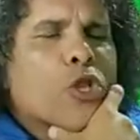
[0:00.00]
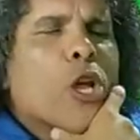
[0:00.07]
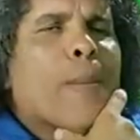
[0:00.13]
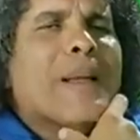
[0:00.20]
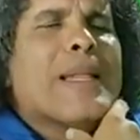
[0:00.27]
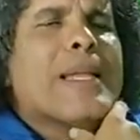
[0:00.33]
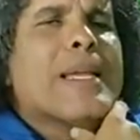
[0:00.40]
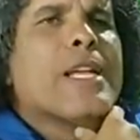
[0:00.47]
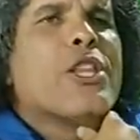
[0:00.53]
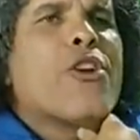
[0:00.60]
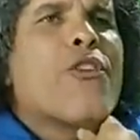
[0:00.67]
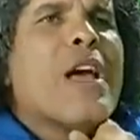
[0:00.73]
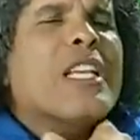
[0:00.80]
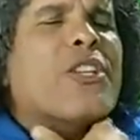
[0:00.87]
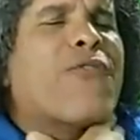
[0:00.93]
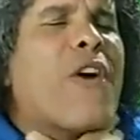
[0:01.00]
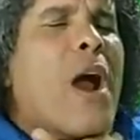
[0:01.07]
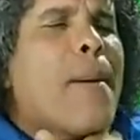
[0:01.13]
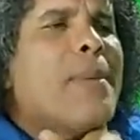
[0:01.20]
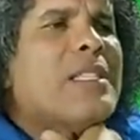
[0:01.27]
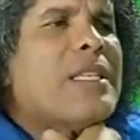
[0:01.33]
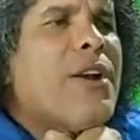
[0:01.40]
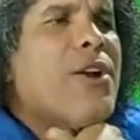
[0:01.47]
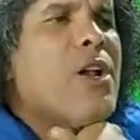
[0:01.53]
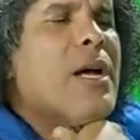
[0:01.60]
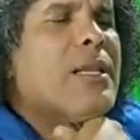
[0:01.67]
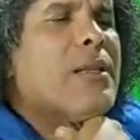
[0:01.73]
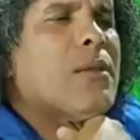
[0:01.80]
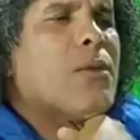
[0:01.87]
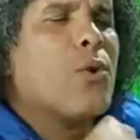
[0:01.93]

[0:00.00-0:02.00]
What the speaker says: No, but the rice farmers are not...